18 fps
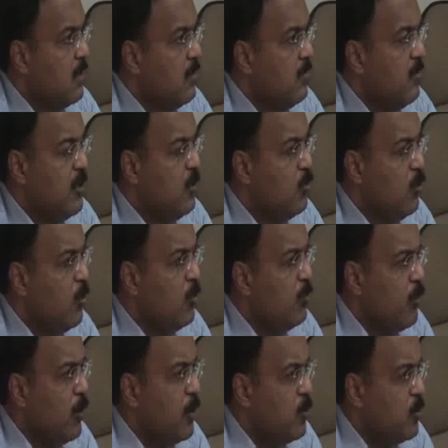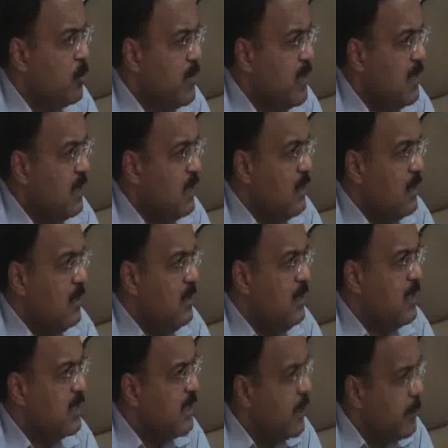We do not want to be
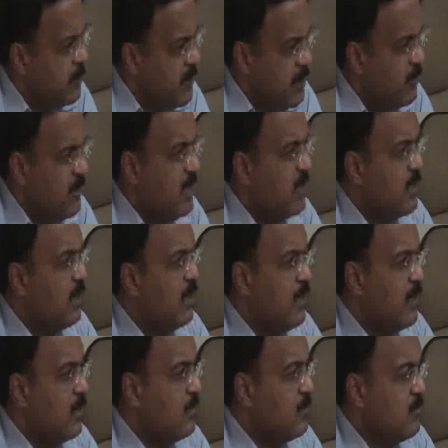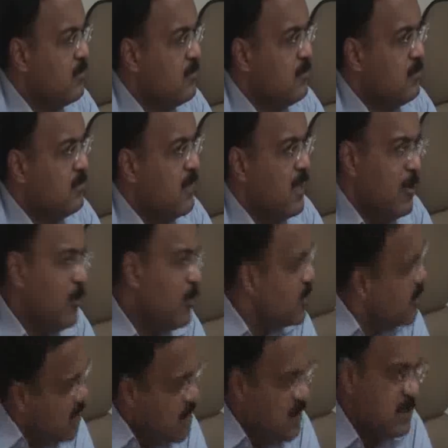deceptively clear.
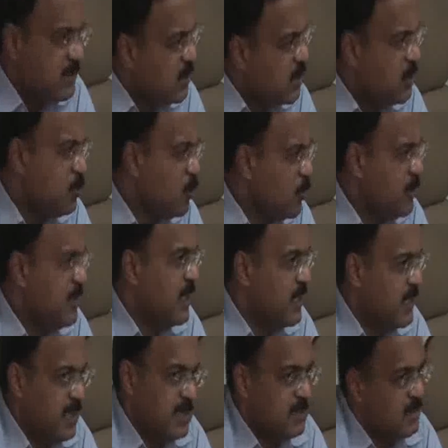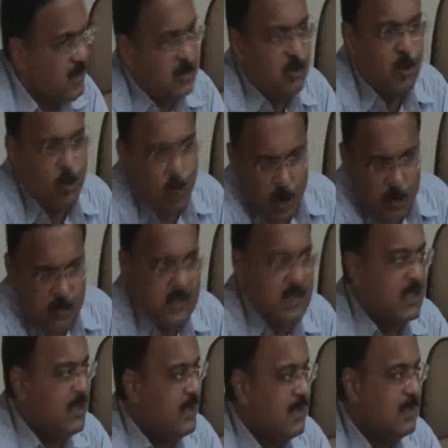Along this should be the case, this should not be
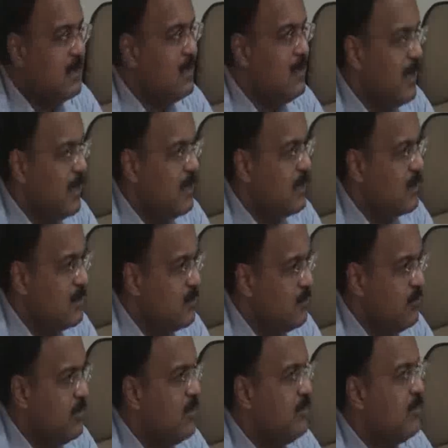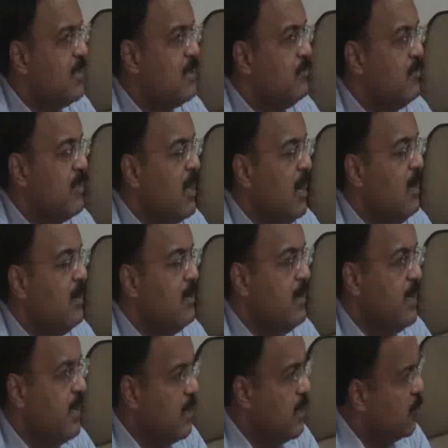the case. We can't
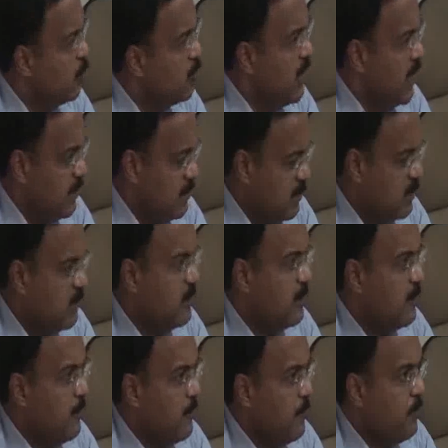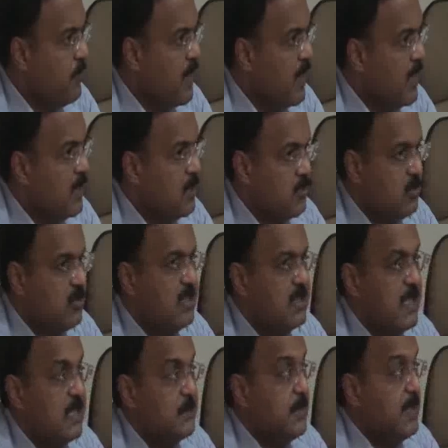dare do that. So this
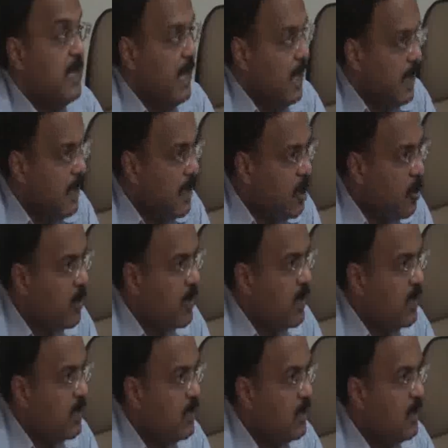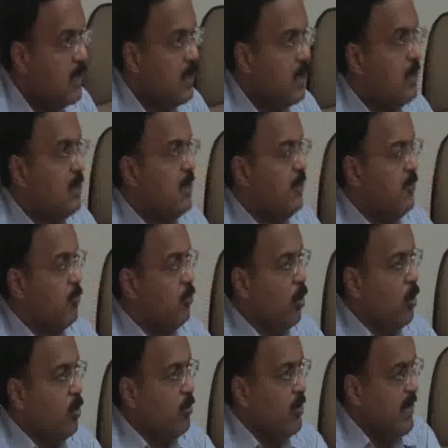has been an enduring. If you
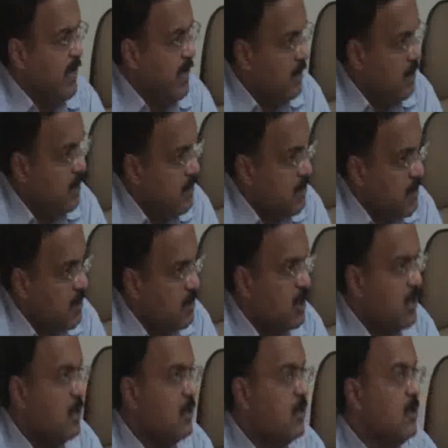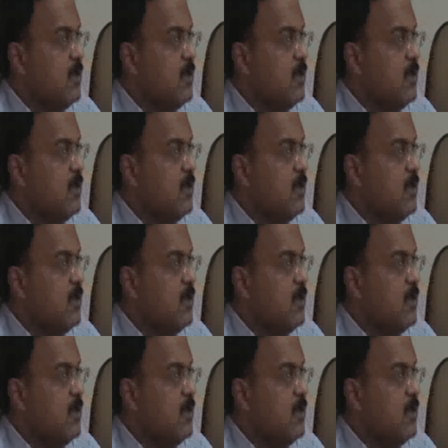want to read literature,